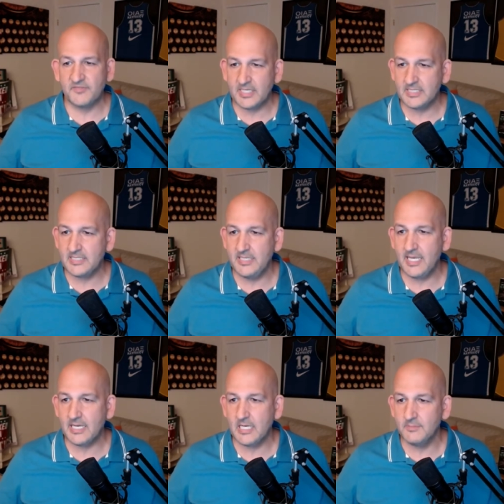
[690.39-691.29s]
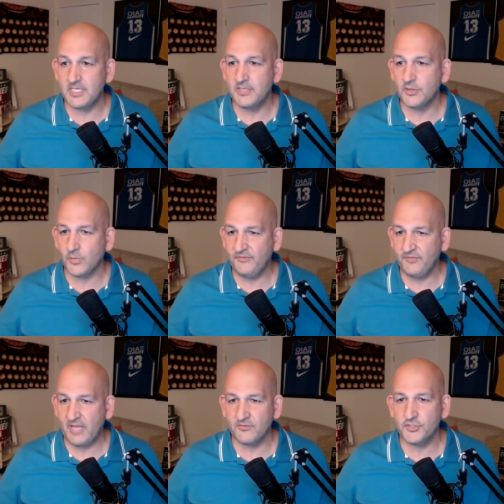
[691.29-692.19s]
of nicotine that comes in three
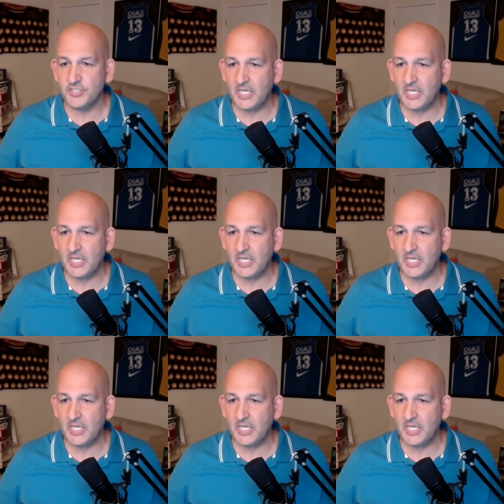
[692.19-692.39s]
flavors,